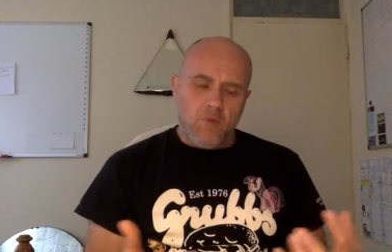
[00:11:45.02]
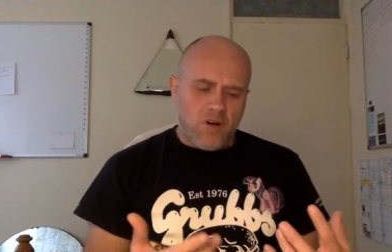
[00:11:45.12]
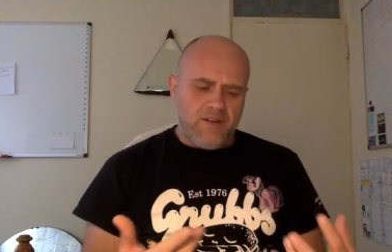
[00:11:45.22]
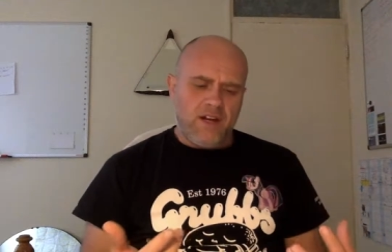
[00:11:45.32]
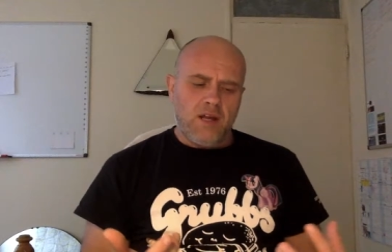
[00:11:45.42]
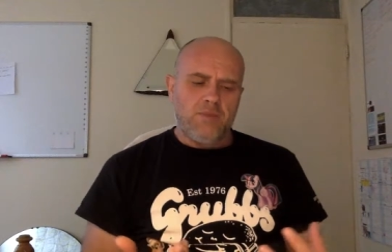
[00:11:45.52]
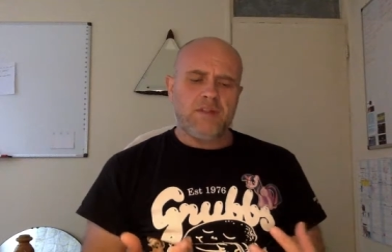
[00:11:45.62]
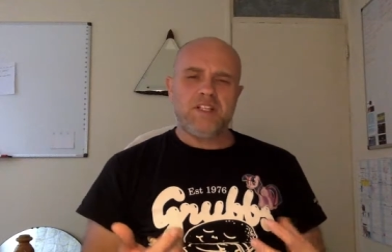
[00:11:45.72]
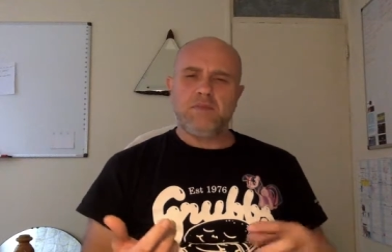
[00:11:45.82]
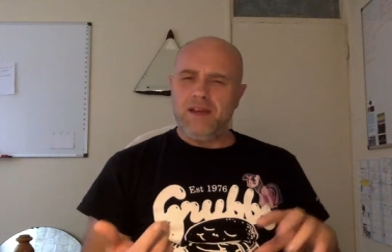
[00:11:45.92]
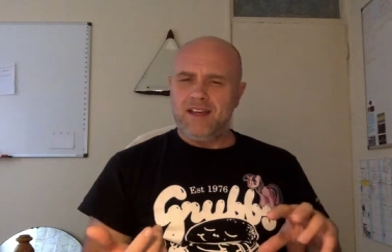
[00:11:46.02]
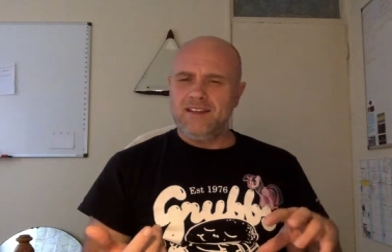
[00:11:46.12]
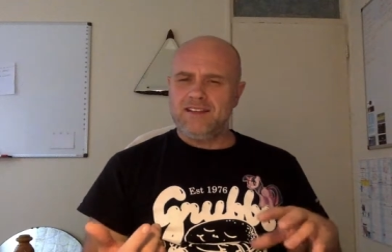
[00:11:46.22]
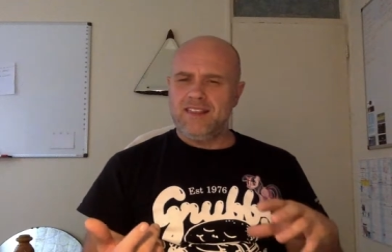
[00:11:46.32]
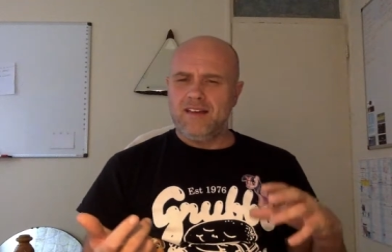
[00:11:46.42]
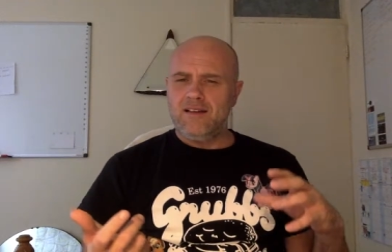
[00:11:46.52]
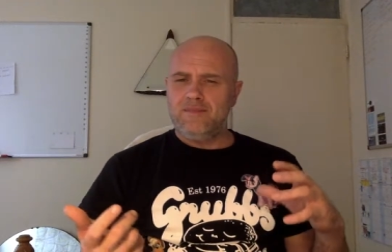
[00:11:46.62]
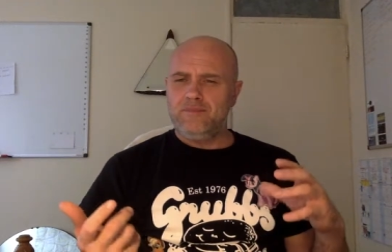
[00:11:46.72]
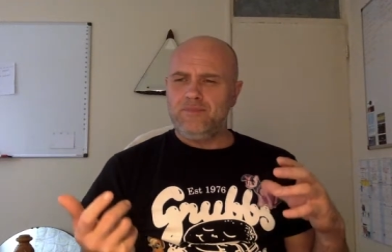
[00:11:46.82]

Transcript: more of an open space that